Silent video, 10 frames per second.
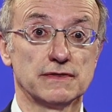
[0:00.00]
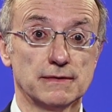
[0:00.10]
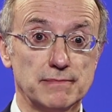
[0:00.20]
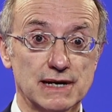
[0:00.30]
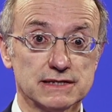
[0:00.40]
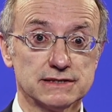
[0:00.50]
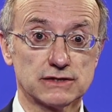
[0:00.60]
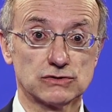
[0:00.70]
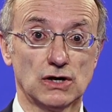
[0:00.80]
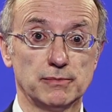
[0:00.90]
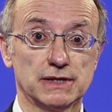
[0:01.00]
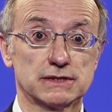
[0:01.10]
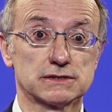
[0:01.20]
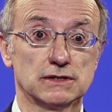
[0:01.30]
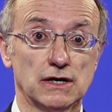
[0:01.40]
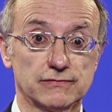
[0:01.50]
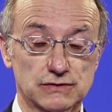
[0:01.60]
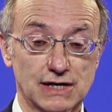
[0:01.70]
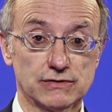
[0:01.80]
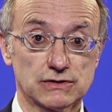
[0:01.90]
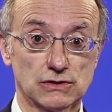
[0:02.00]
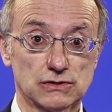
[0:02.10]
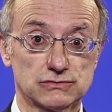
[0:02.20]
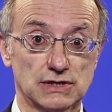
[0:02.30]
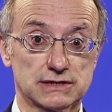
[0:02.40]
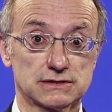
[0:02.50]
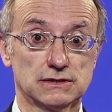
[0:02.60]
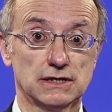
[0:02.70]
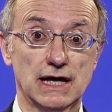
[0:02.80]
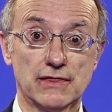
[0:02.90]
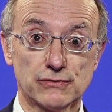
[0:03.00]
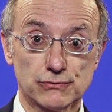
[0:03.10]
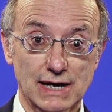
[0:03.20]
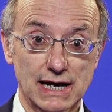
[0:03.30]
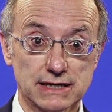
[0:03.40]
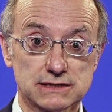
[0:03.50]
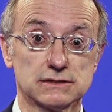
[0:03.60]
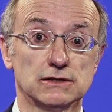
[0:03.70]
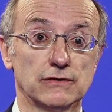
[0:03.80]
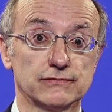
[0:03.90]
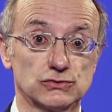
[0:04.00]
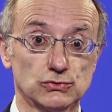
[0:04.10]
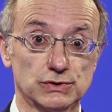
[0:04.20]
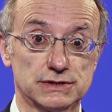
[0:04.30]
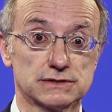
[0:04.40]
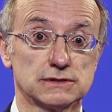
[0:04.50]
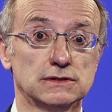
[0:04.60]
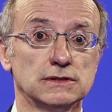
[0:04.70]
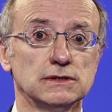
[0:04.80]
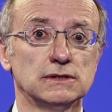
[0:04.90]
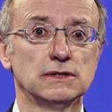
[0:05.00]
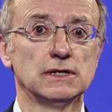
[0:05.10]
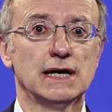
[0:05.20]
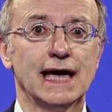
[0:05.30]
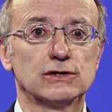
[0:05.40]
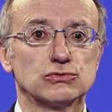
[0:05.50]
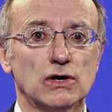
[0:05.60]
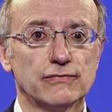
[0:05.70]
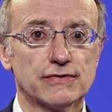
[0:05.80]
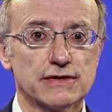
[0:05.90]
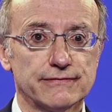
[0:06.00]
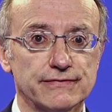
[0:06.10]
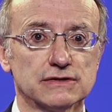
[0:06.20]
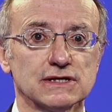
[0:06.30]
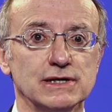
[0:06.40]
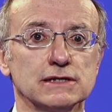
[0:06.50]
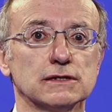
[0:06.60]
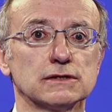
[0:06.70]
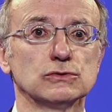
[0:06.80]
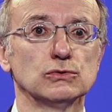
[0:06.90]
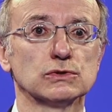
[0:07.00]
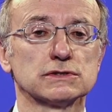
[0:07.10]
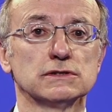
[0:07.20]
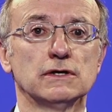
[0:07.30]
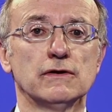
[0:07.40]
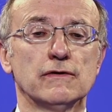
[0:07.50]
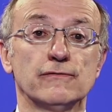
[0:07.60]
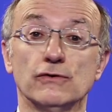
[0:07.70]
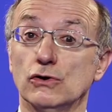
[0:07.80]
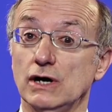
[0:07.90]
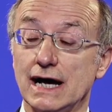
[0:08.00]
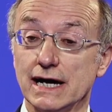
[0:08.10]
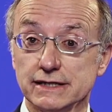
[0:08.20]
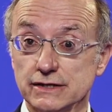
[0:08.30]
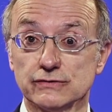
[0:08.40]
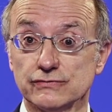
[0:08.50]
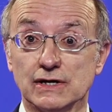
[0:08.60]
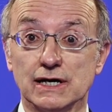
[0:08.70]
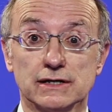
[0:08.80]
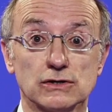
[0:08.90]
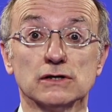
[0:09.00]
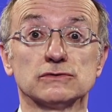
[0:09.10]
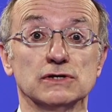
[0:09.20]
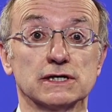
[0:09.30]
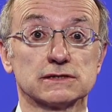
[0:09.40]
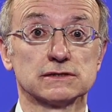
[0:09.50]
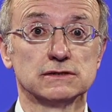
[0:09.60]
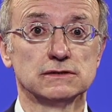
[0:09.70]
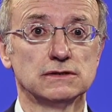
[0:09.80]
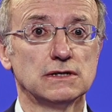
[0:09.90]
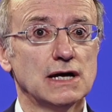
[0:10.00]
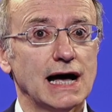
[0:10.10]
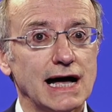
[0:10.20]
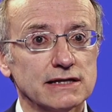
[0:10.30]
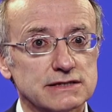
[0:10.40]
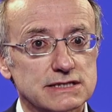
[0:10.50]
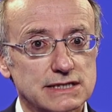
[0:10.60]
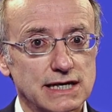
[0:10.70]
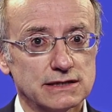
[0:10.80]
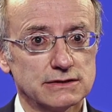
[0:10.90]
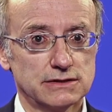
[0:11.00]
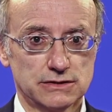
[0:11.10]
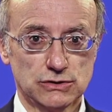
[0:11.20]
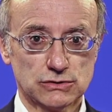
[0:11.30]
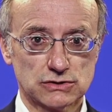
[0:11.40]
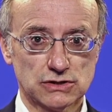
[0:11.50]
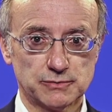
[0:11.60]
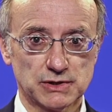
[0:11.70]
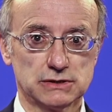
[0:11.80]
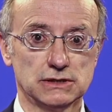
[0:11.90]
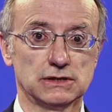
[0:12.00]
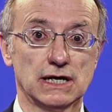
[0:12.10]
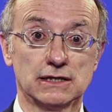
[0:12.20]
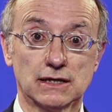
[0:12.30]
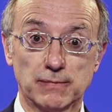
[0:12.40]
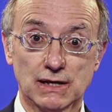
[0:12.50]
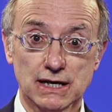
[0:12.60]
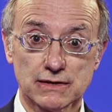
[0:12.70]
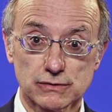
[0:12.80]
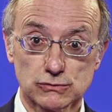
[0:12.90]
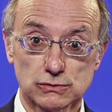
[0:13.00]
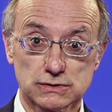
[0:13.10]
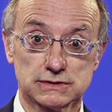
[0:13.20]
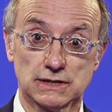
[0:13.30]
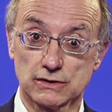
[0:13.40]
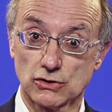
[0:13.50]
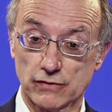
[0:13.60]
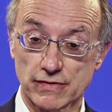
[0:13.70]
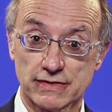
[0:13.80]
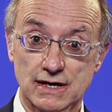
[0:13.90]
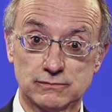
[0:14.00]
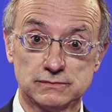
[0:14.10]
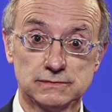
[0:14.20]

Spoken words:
the basic topics of travel contracts and the rights of tourists, and to offer the fundamental tools for identifying contracts, understanding, interpreting, and applying the rules that govern them,